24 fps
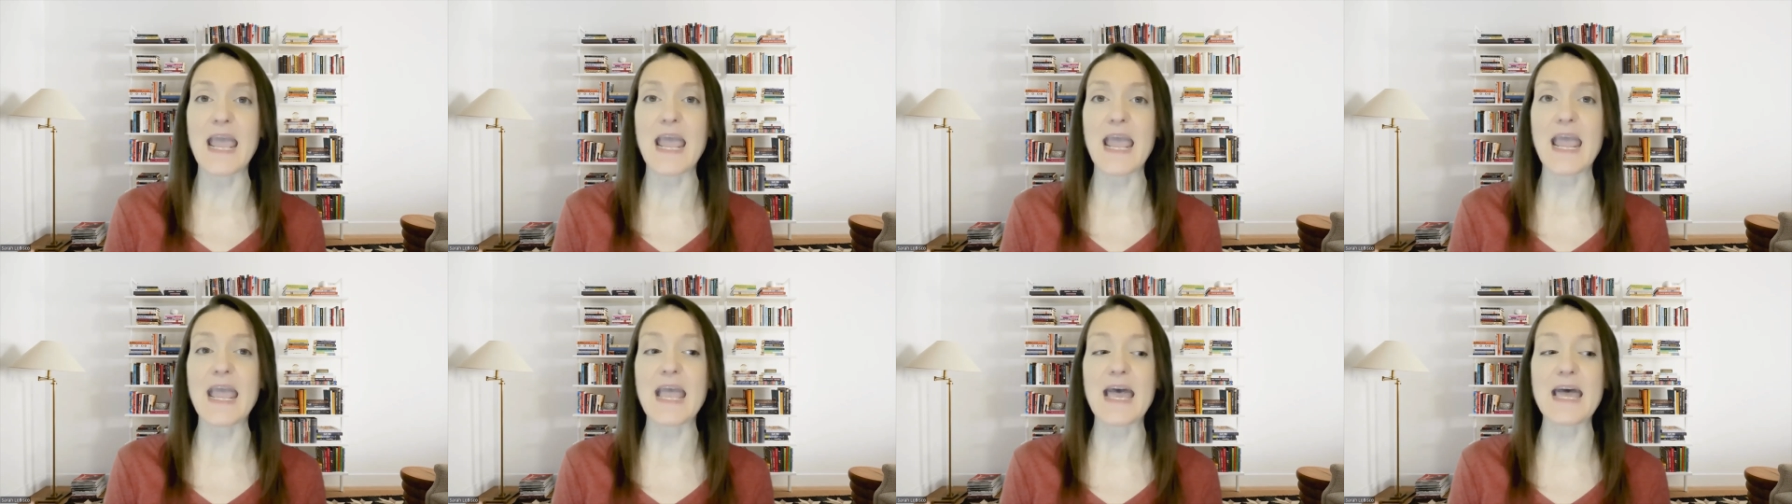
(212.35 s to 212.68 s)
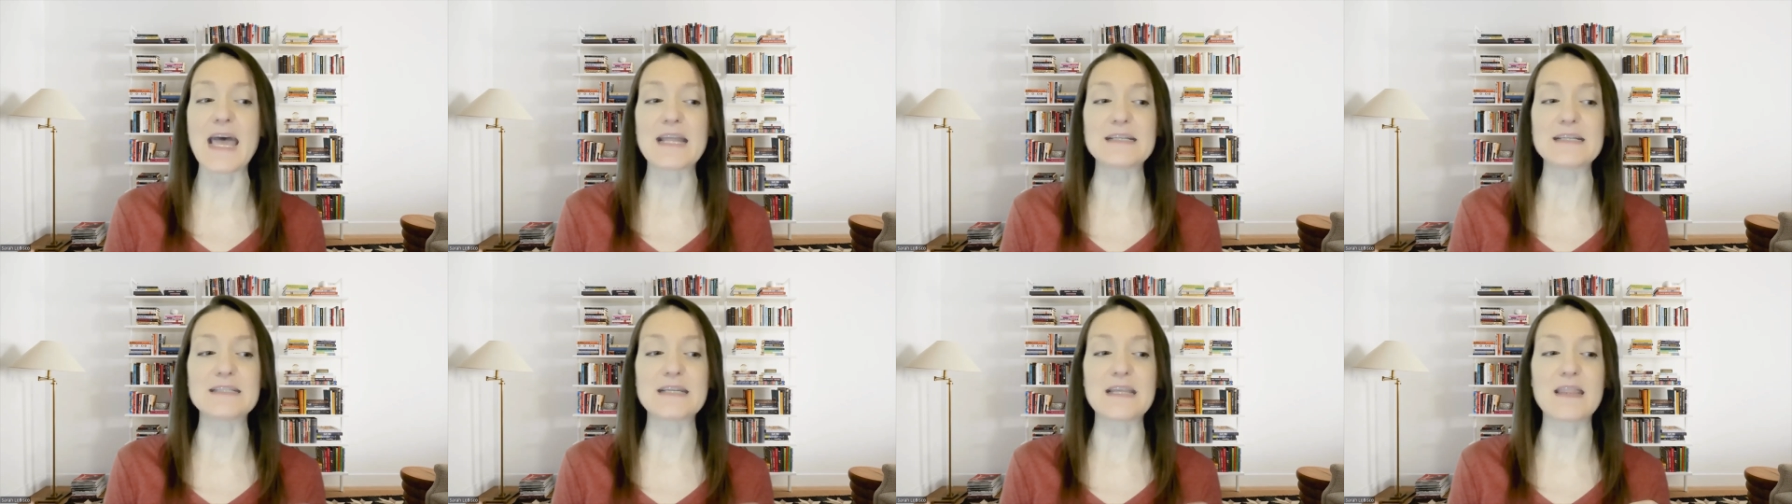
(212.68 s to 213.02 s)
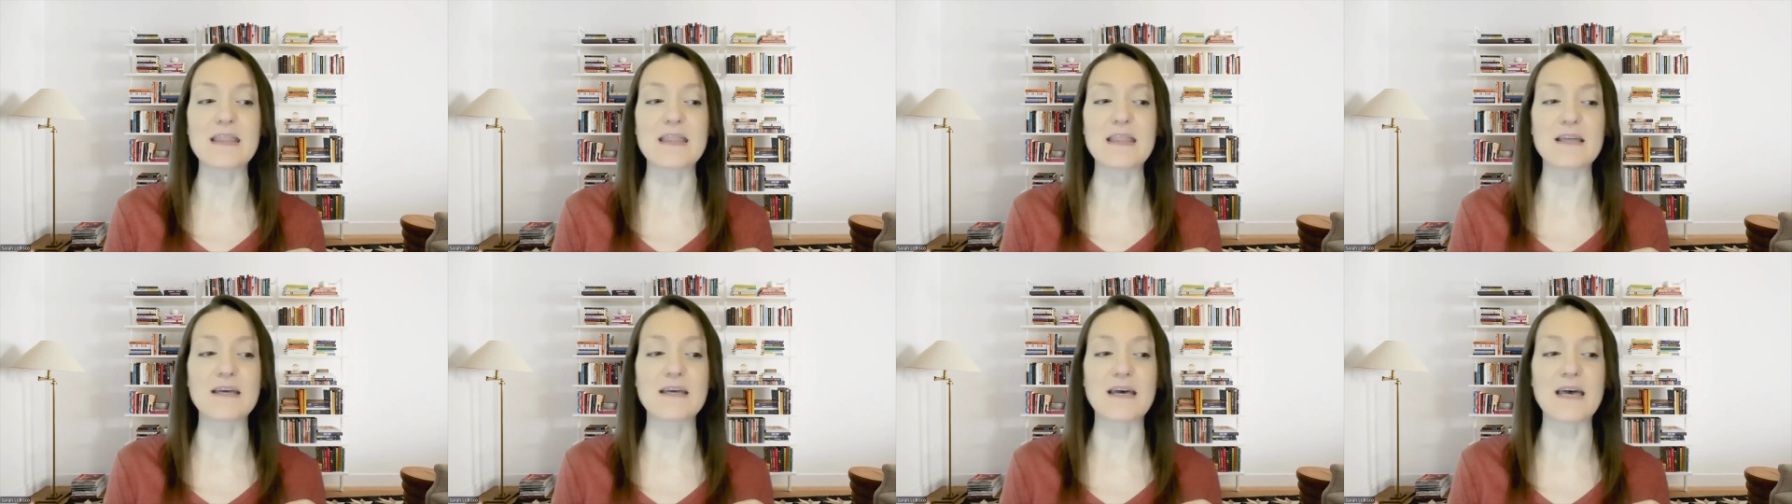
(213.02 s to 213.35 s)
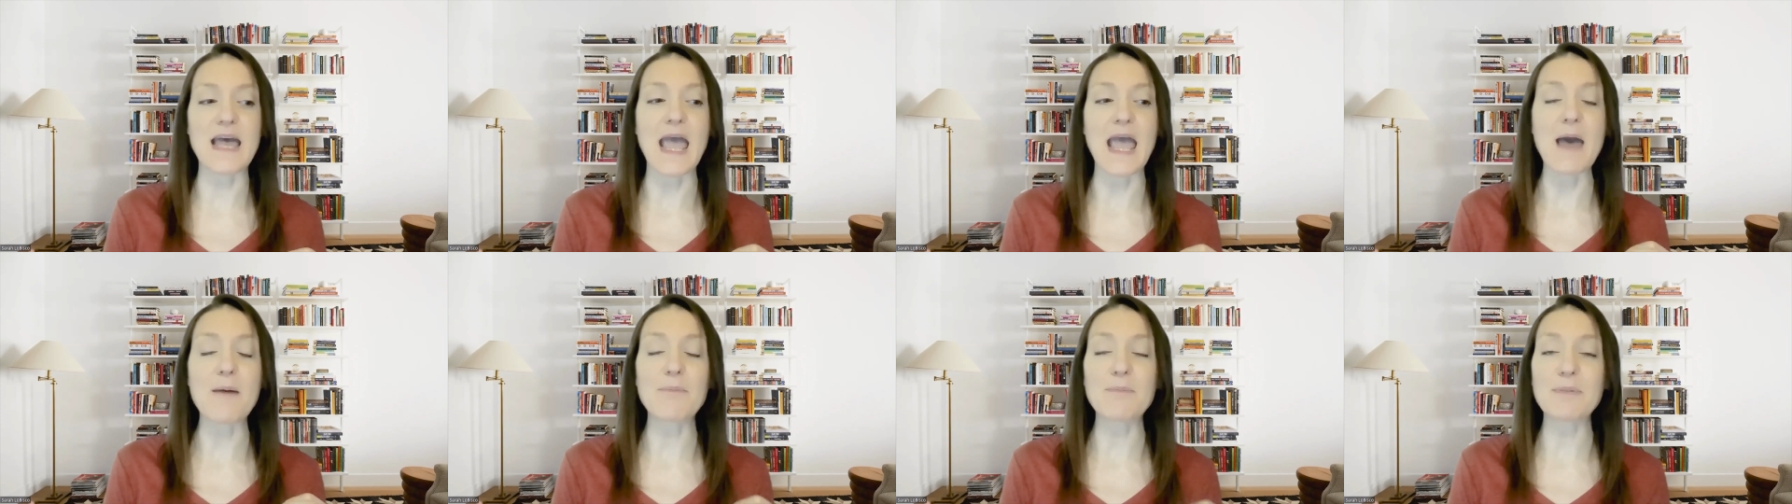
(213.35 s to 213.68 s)
And
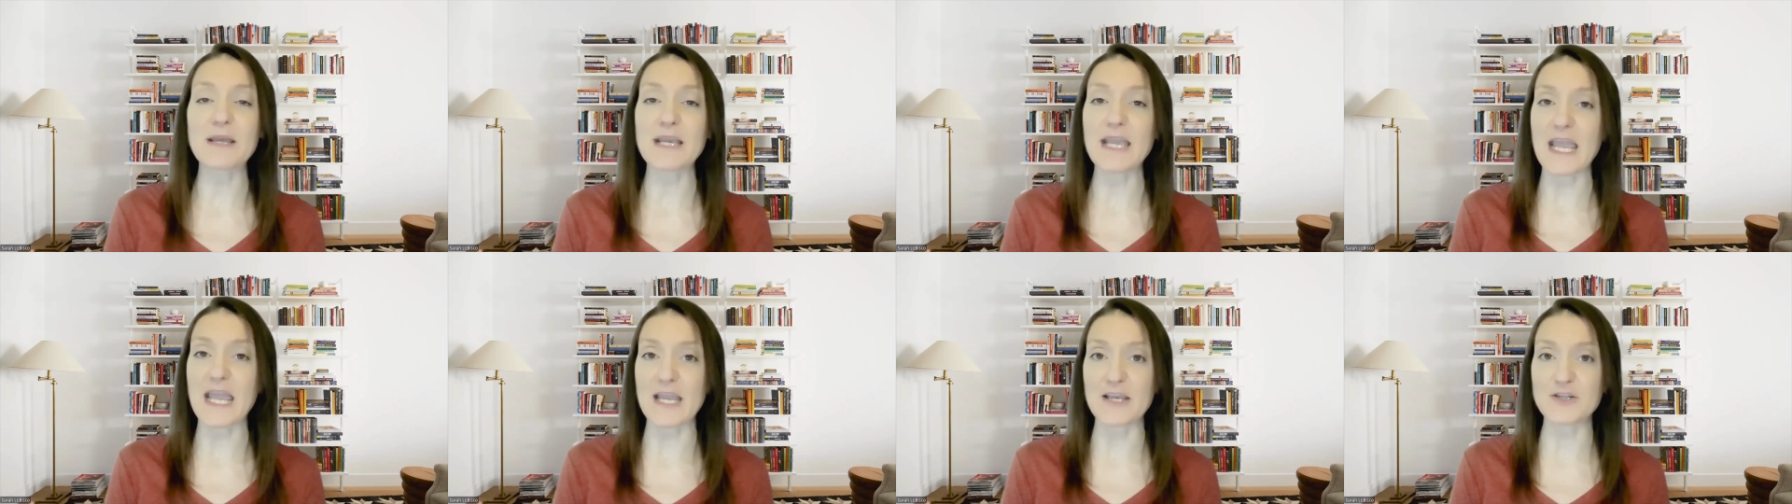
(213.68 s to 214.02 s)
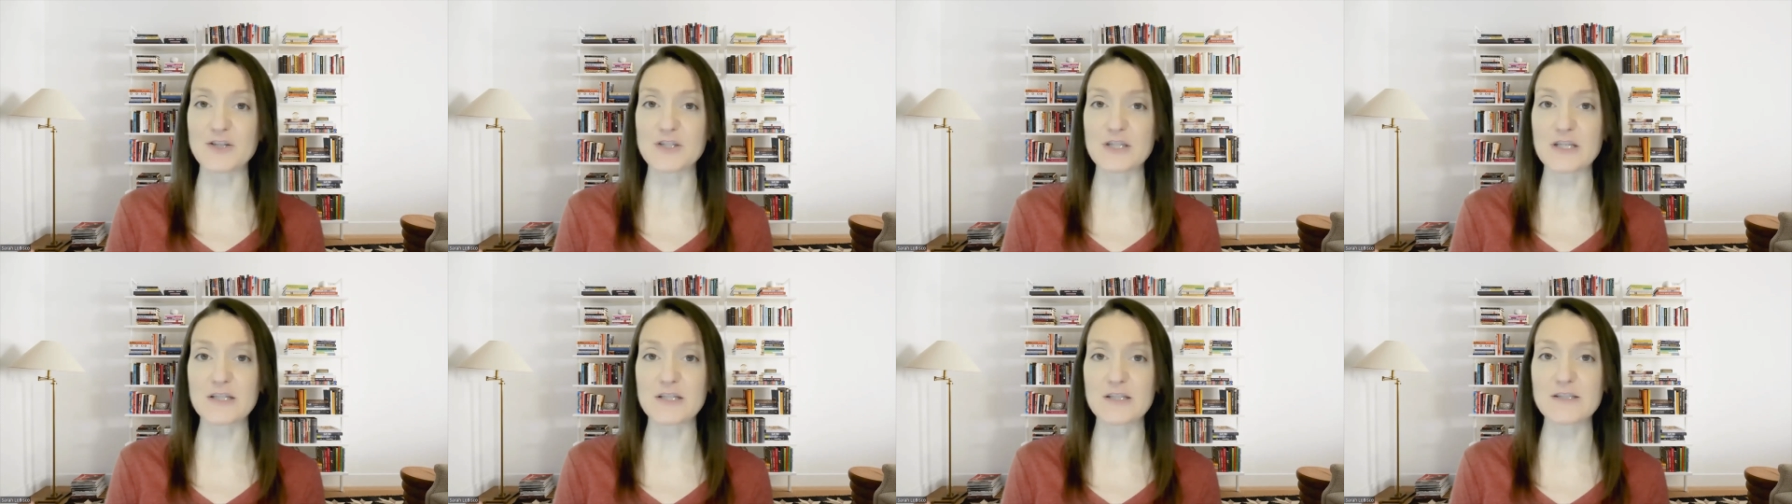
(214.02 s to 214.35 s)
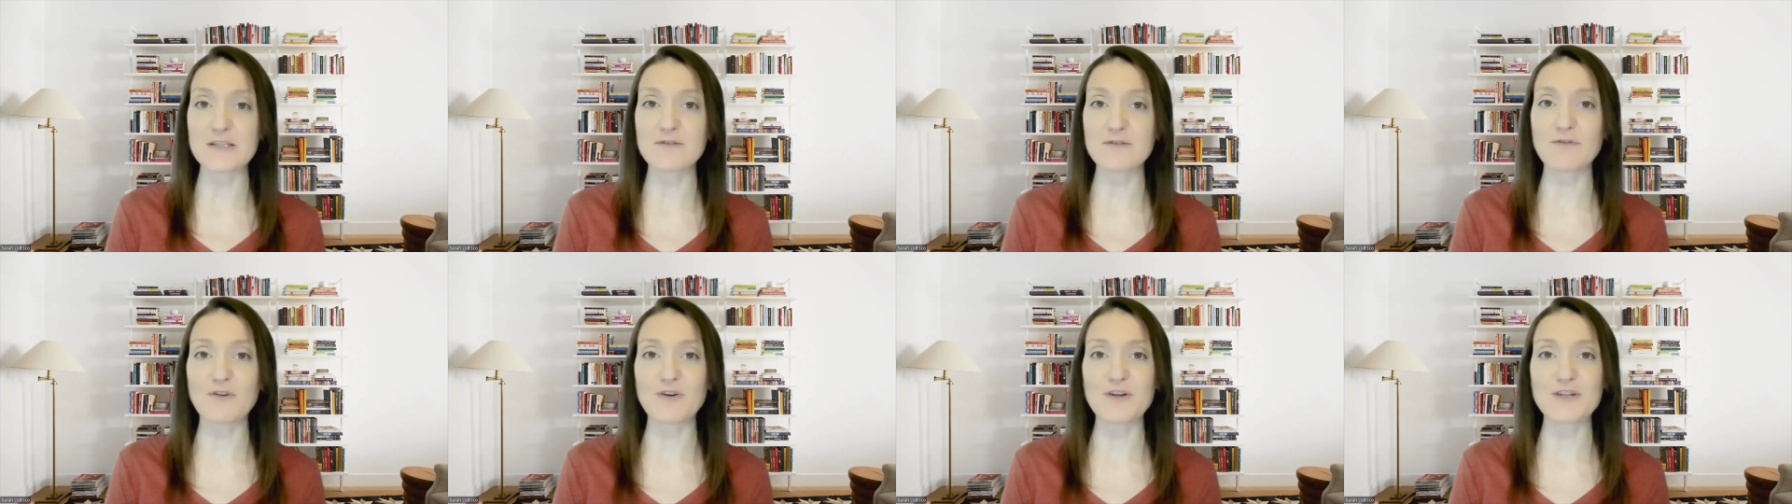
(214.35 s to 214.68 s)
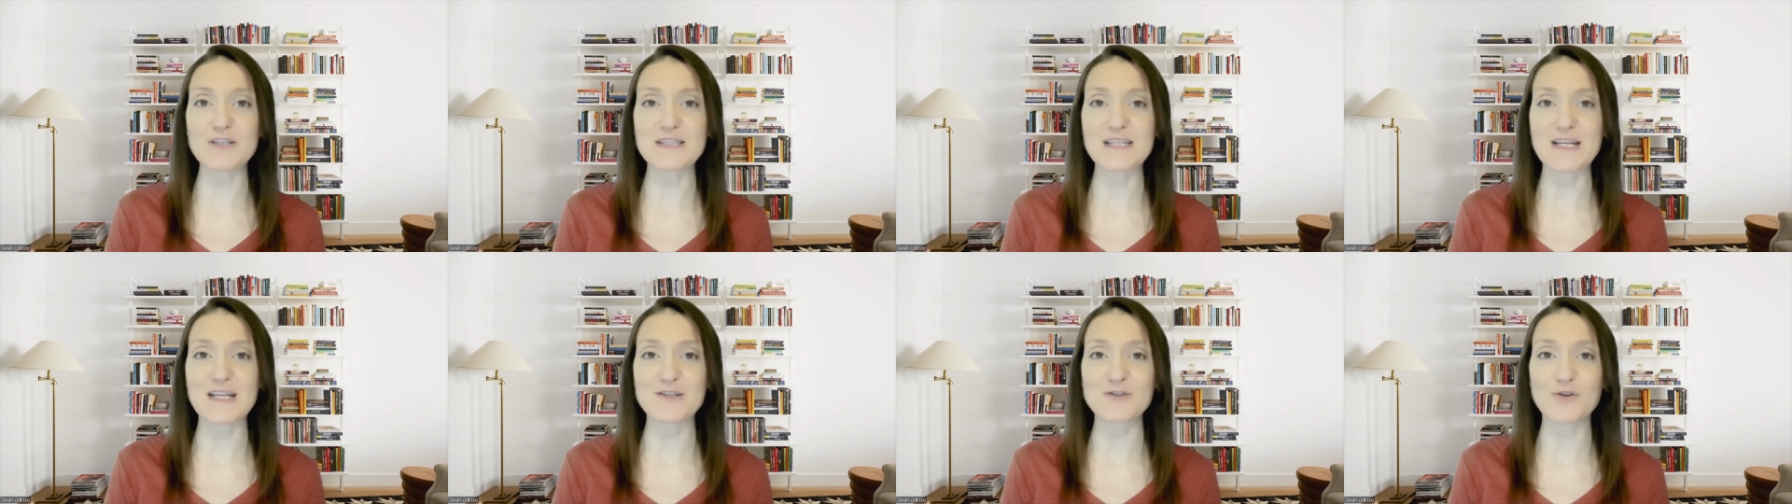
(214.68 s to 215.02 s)
the applications for
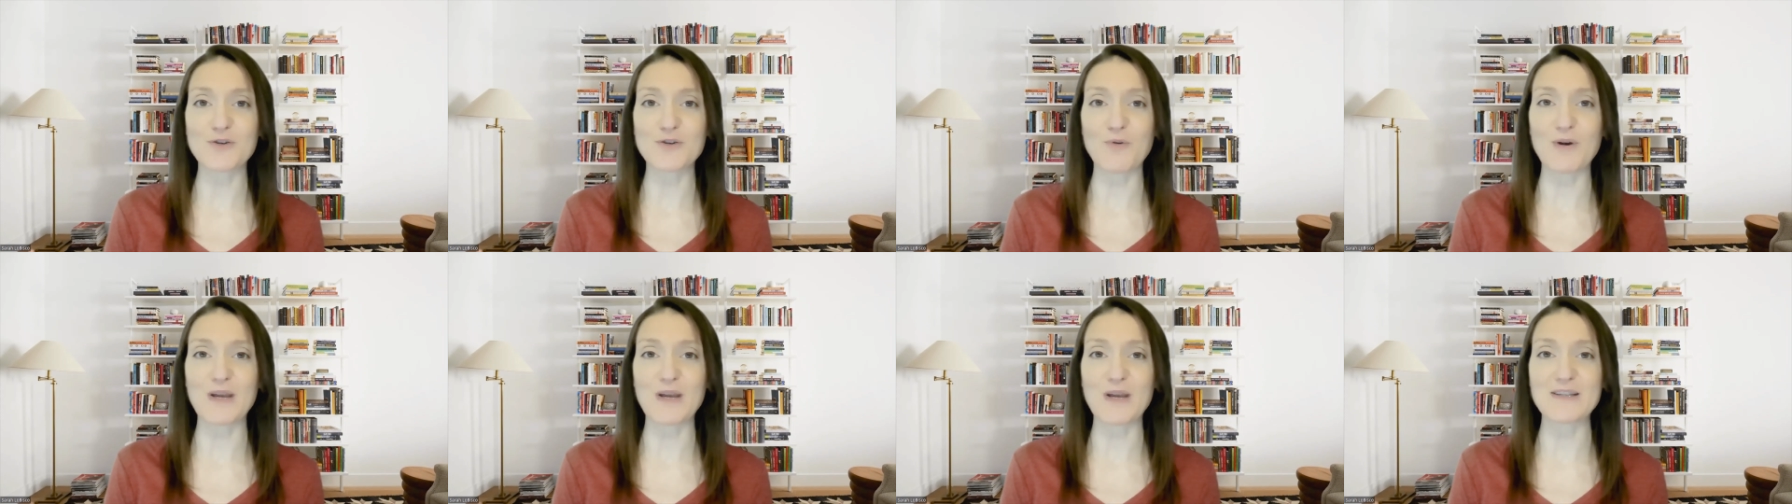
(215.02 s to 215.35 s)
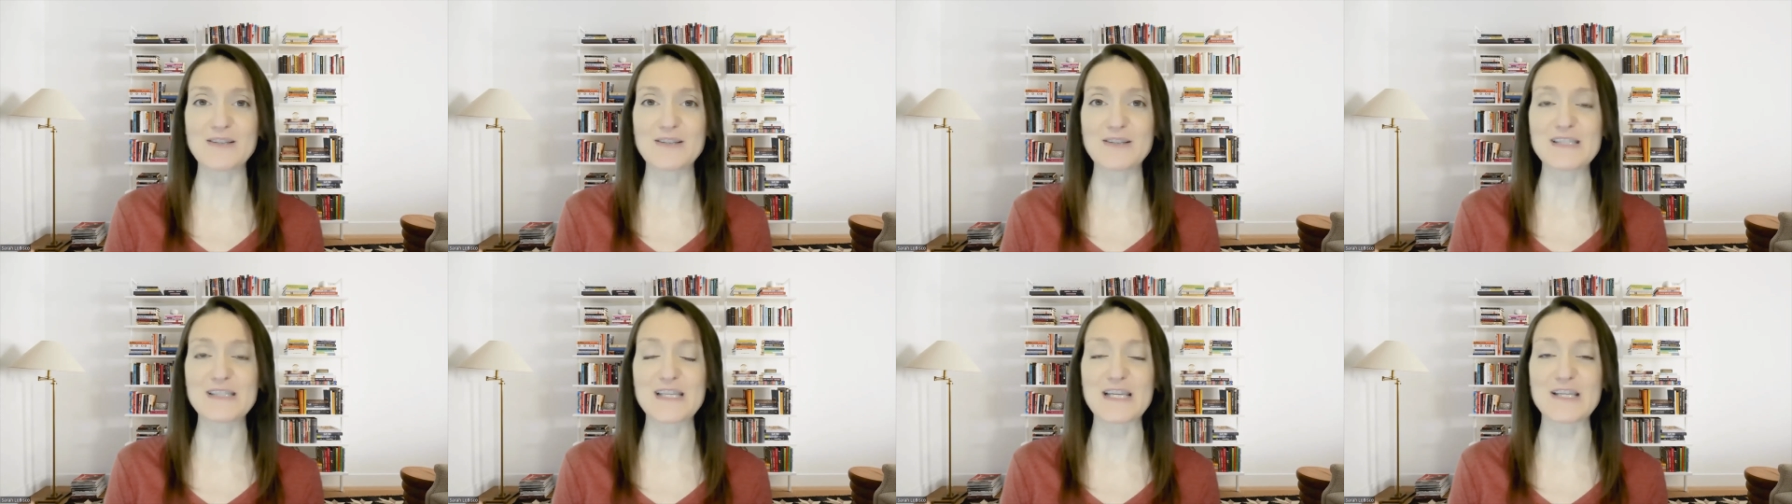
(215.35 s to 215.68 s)
essential oils,